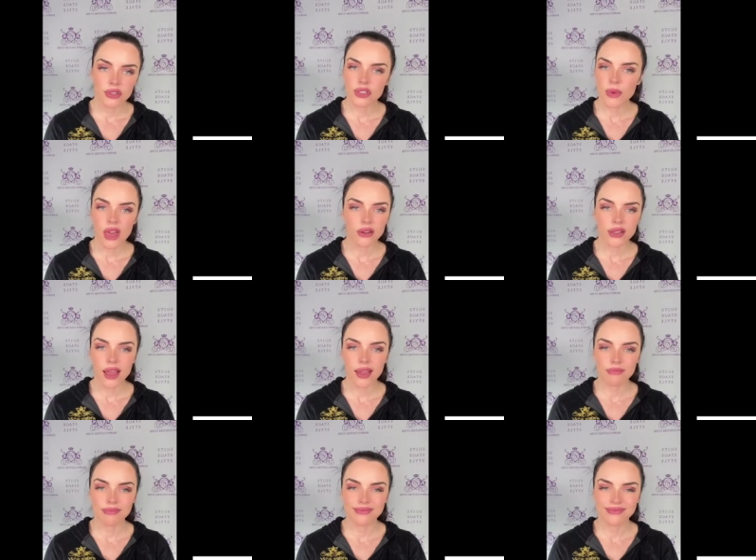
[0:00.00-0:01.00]
Just a matter of
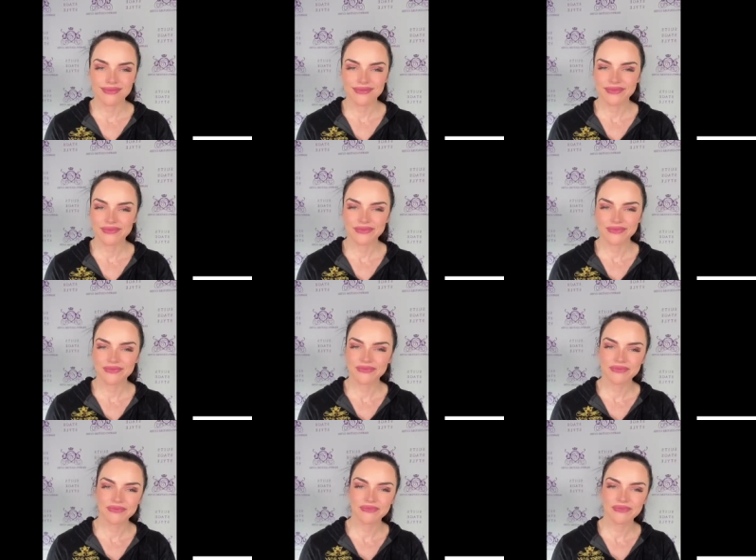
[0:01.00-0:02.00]
time.
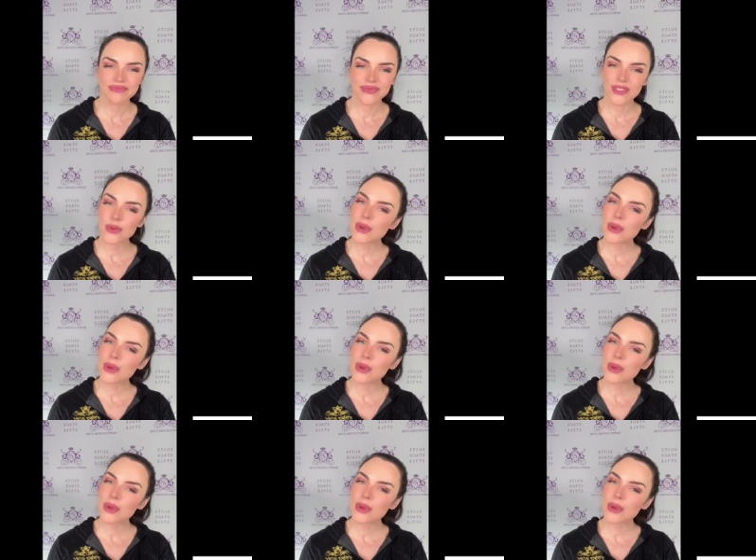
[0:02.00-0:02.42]
If